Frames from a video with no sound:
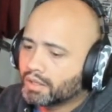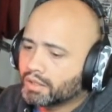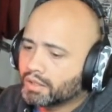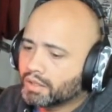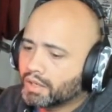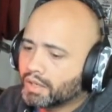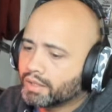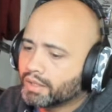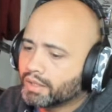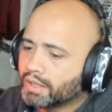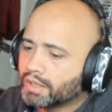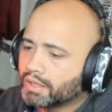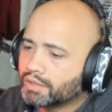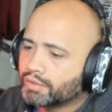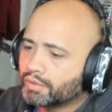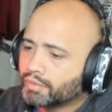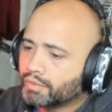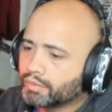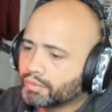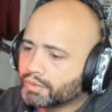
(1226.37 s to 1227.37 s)
I think I
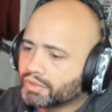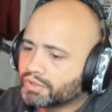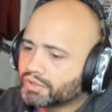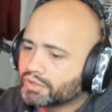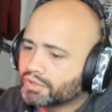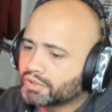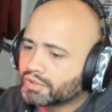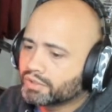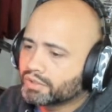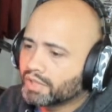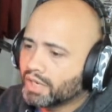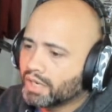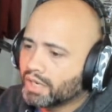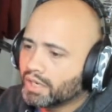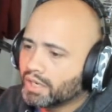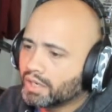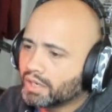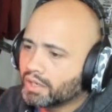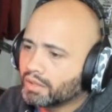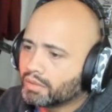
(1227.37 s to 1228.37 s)
do it with
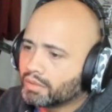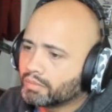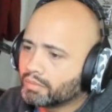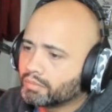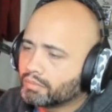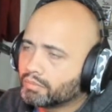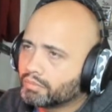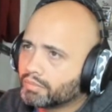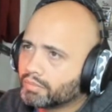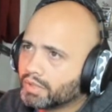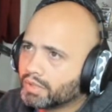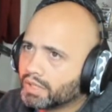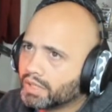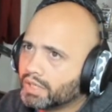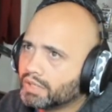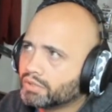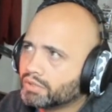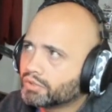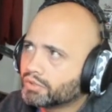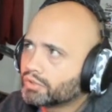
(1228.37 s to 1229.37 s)
Sam, and
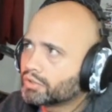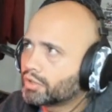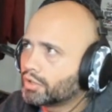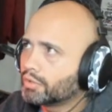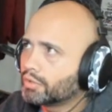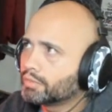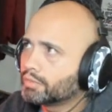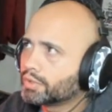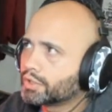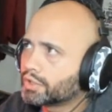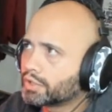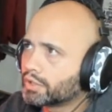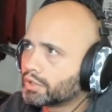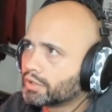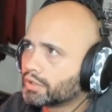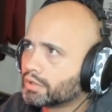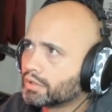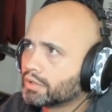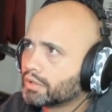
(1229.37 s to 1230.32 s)
he's a skirmisher.